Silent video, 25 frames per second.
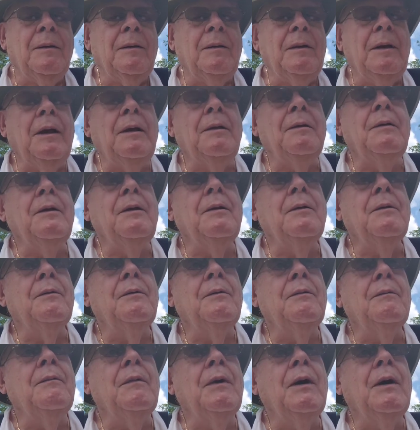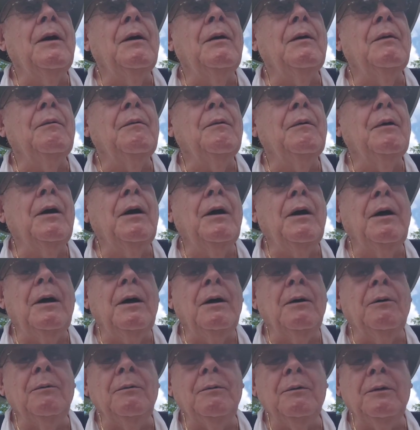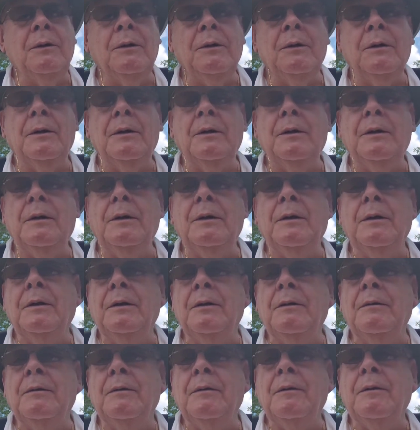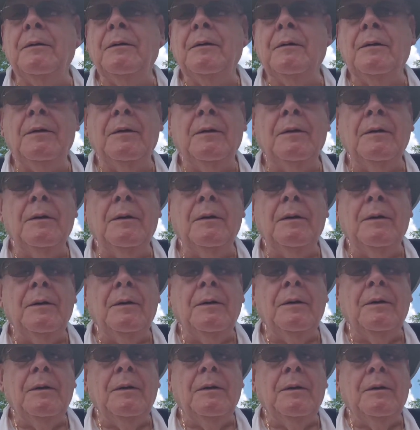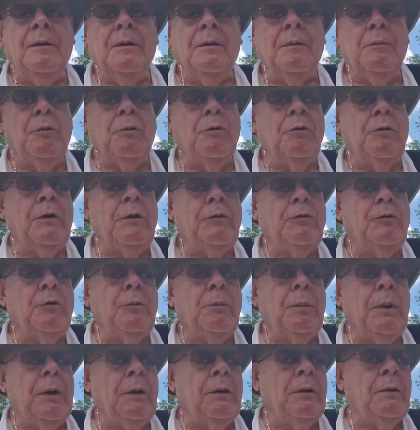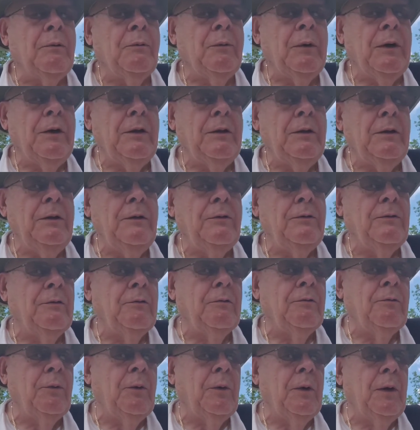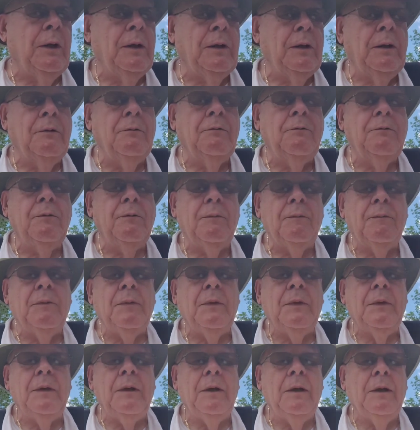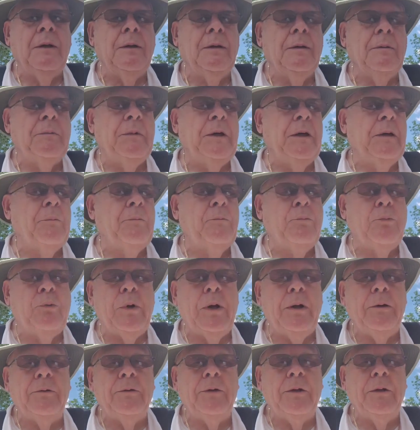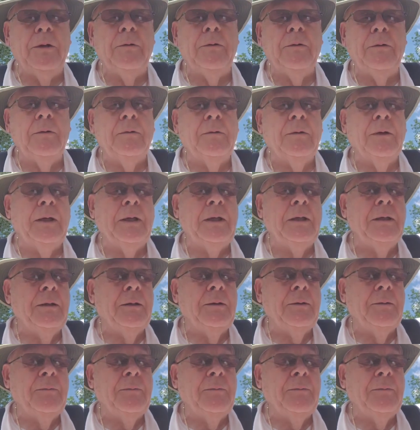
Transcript: Ted here, out in the provincial park east of where I live. I'm at Brereton Lake.